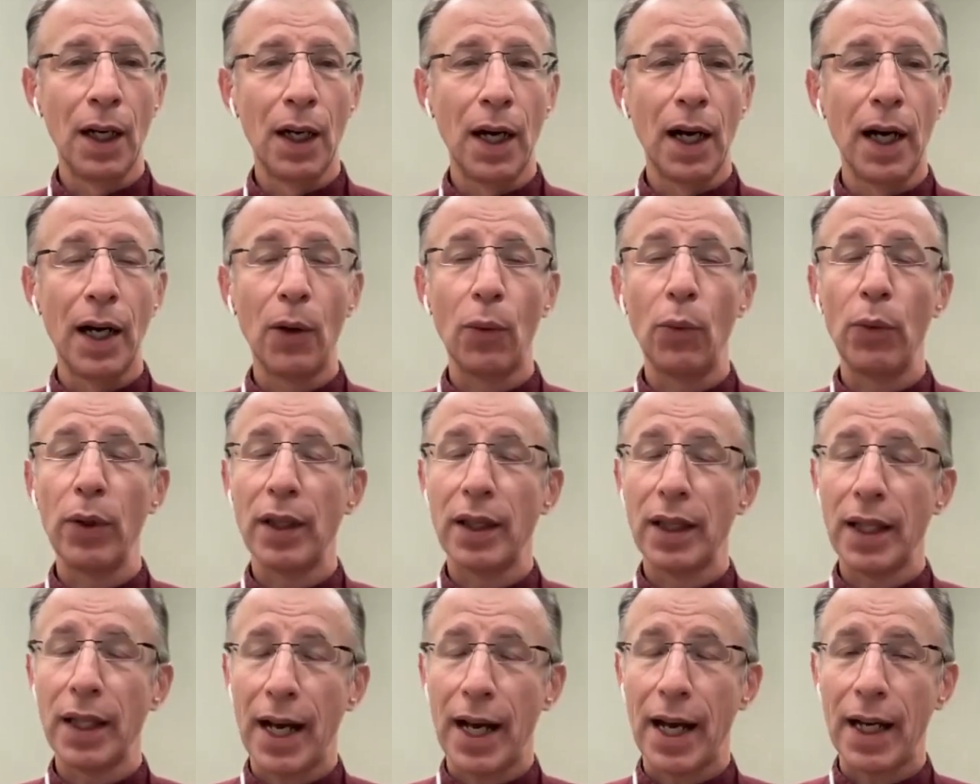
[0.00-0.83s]

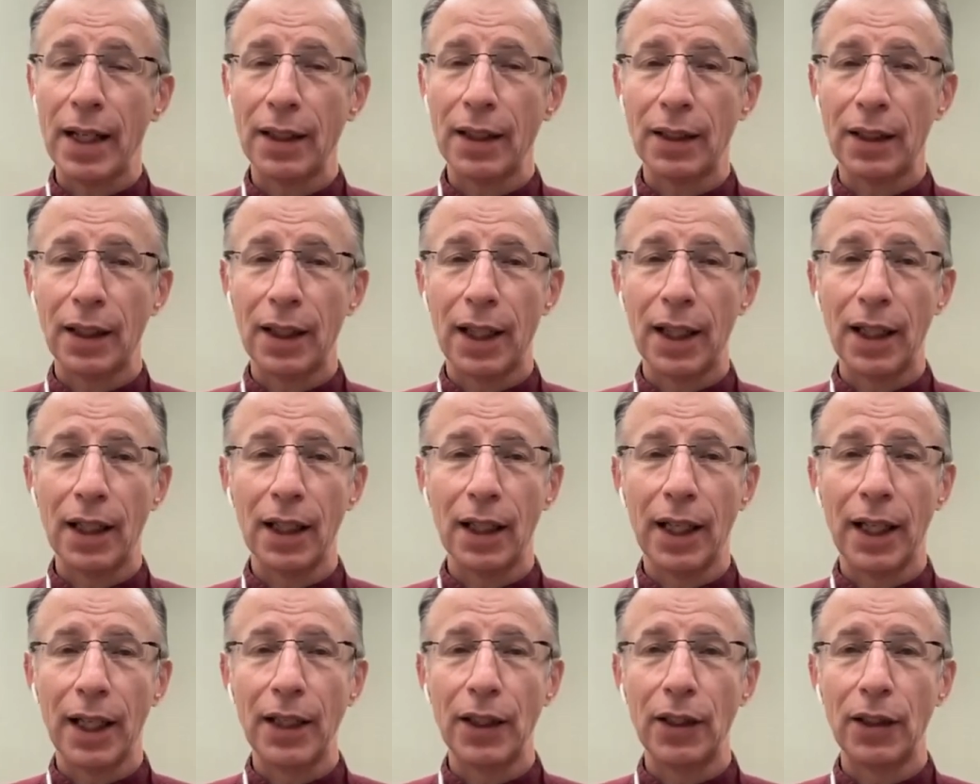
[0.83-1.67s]
With that, I'd
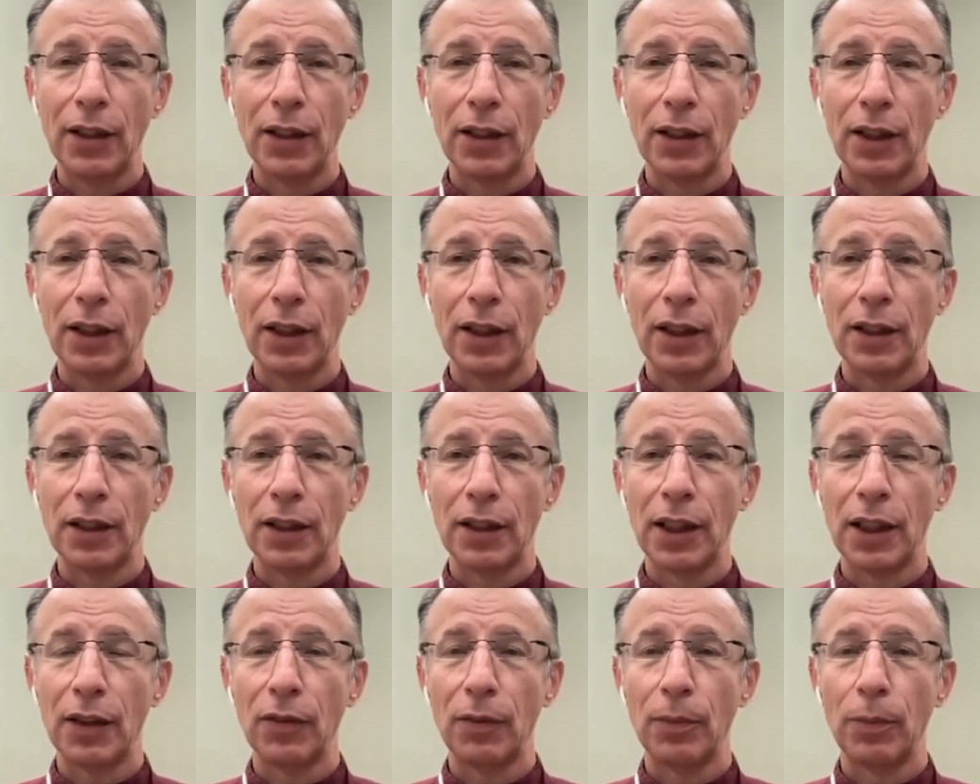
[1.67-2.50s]
like
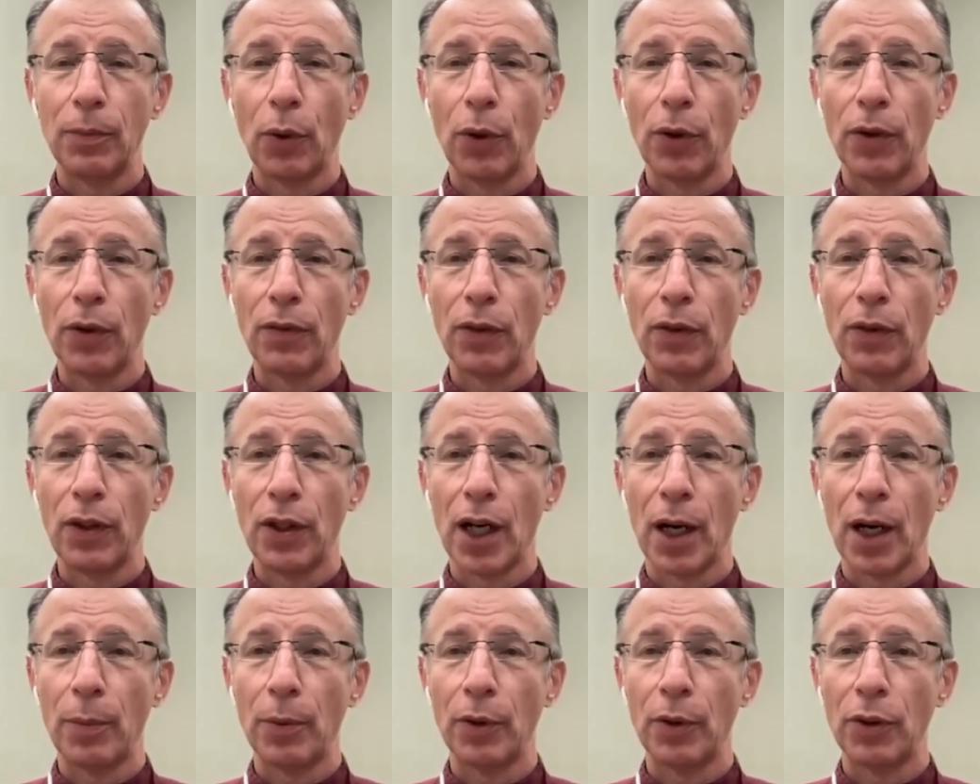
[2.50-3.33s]
to give both of you
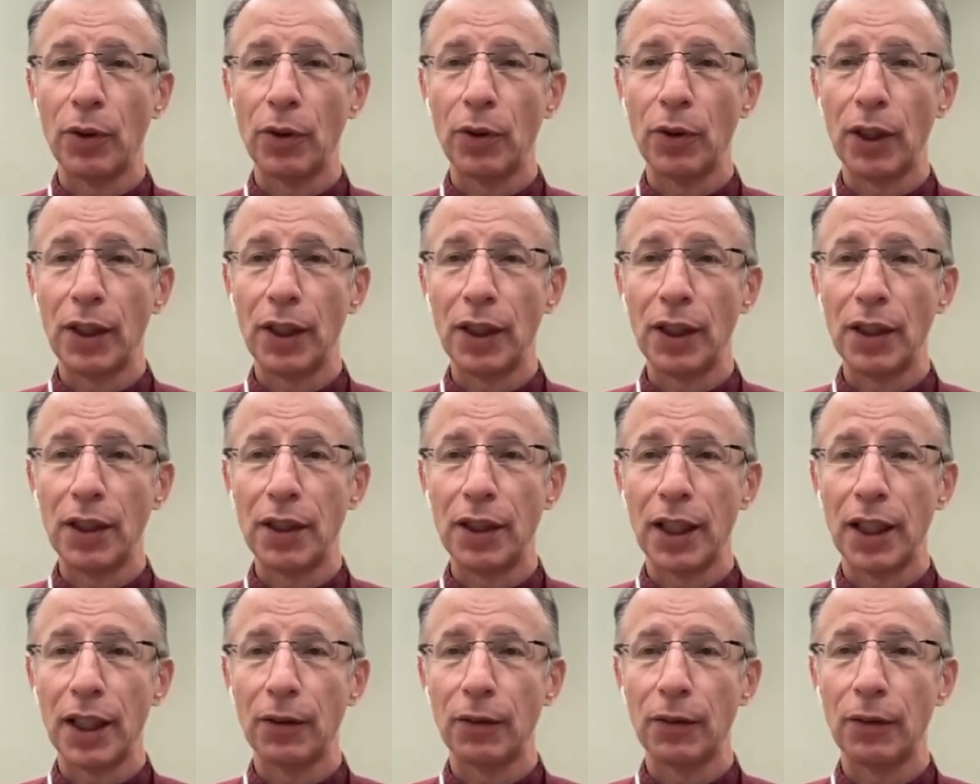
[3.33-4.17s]
the opportunity to
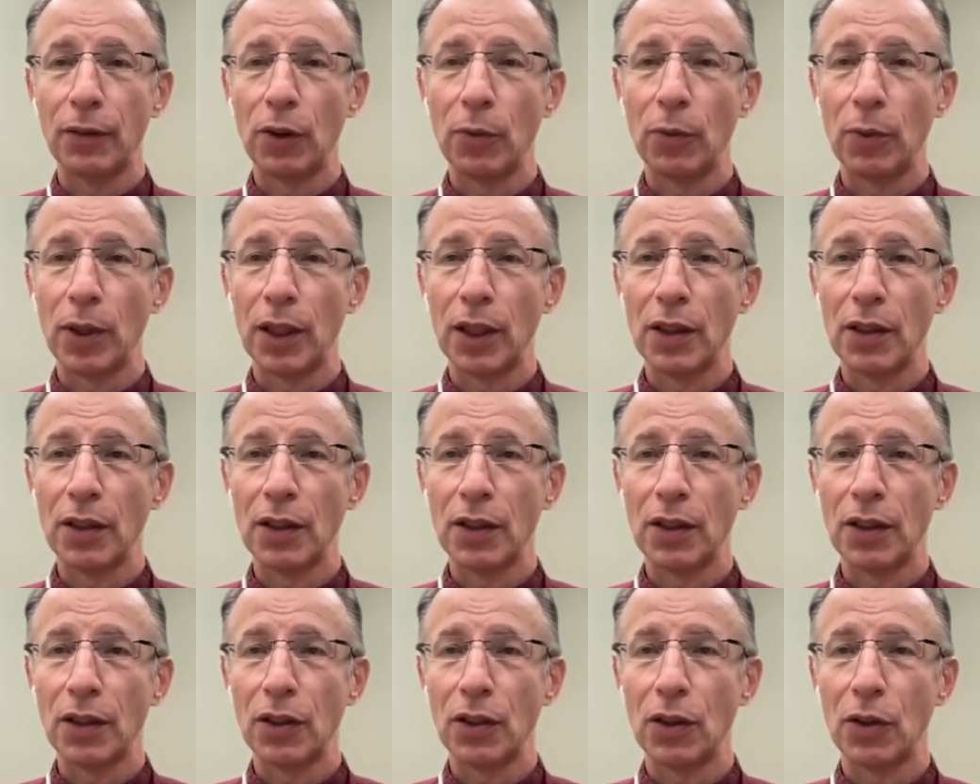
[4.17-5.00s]
take a few
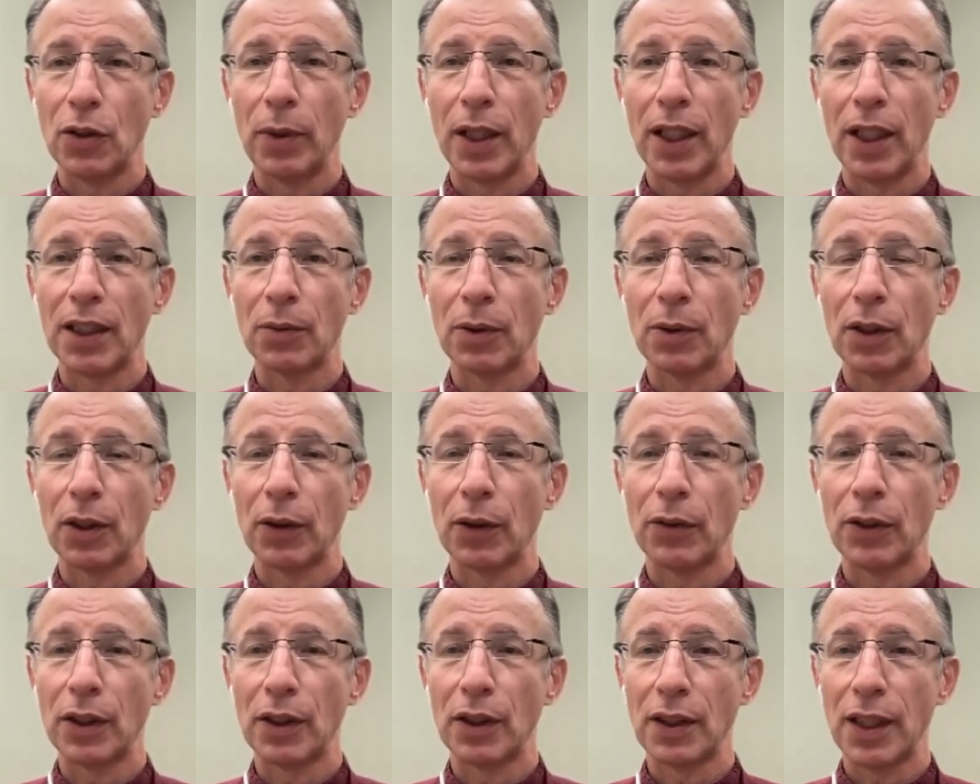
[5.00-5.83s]
minutes to make some
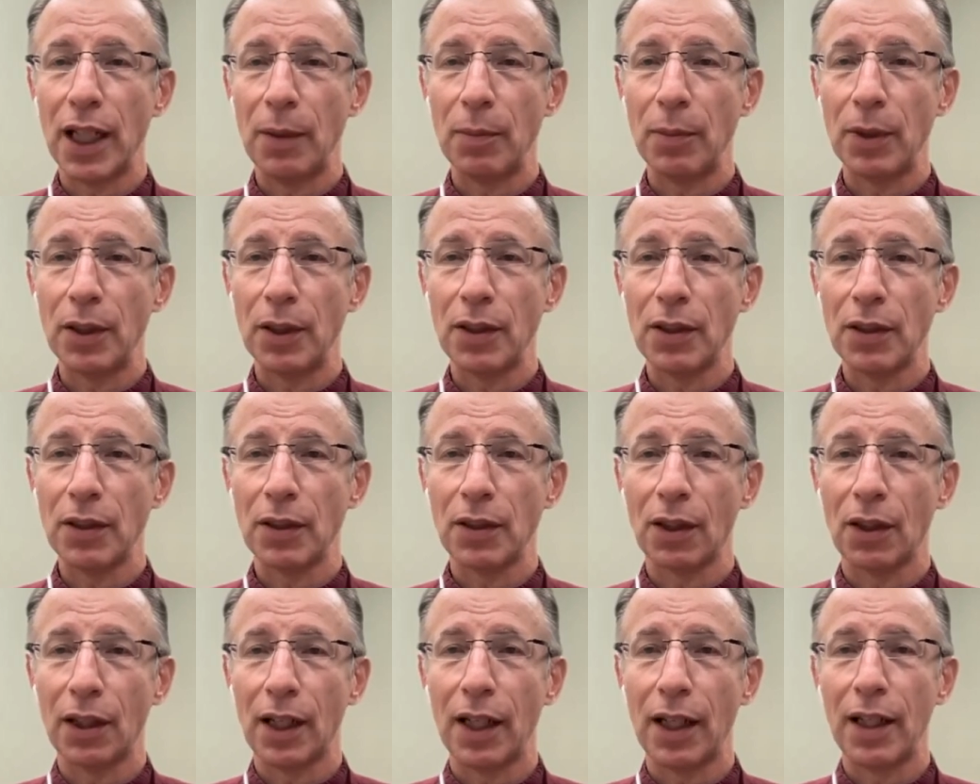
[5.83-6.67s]
closing statements
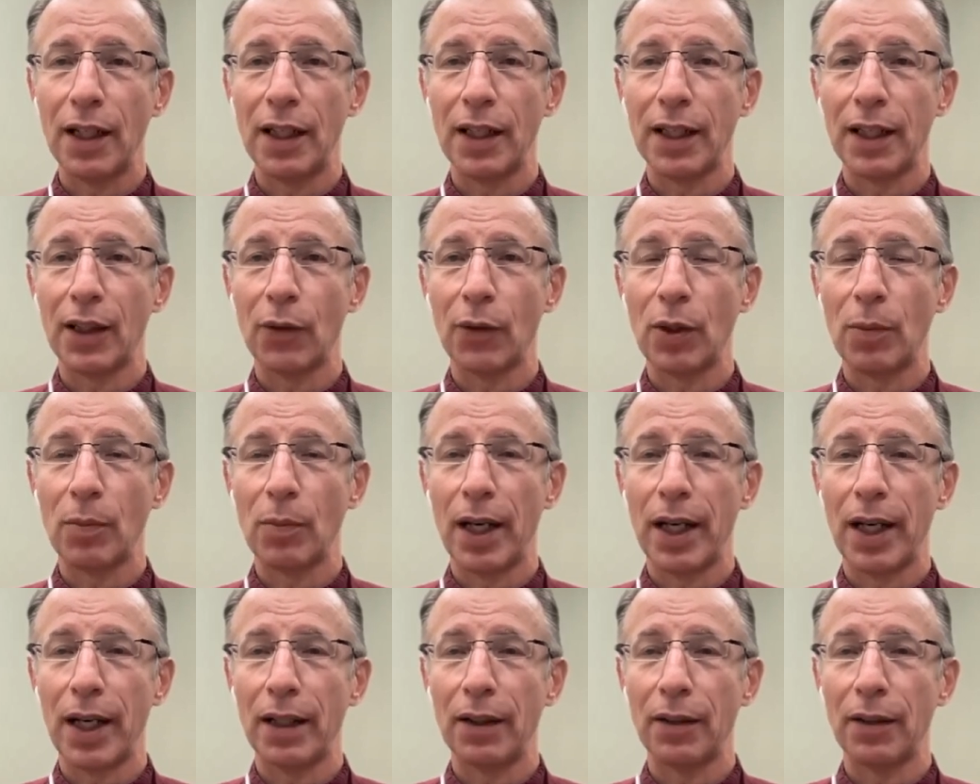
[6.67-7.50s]
on anything that we
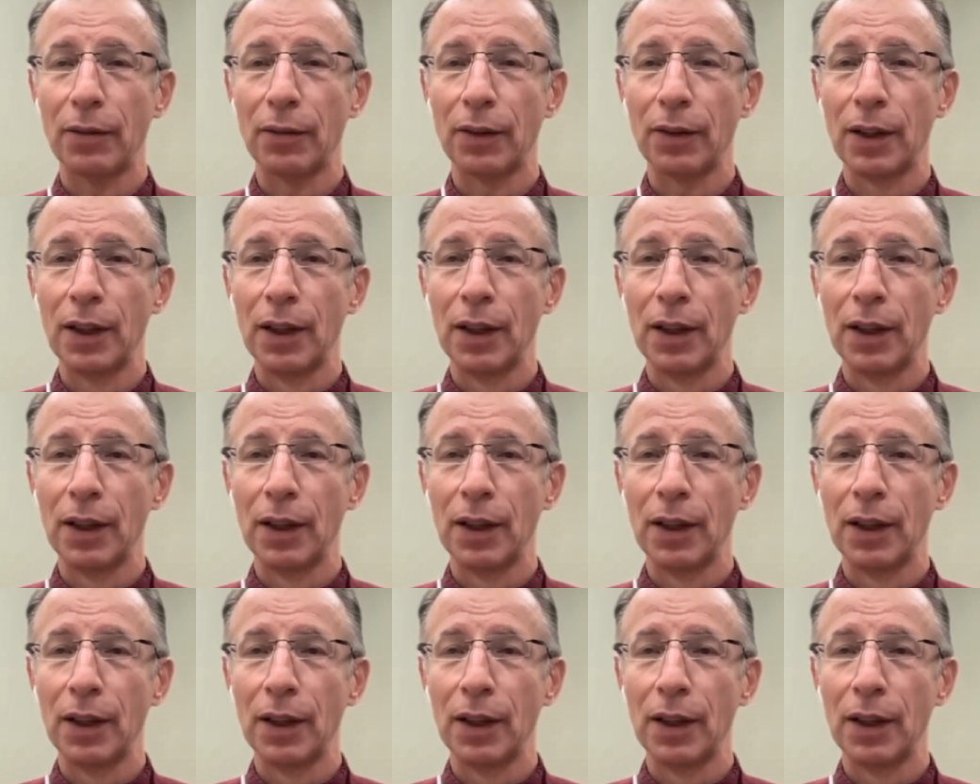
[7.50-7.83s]
may have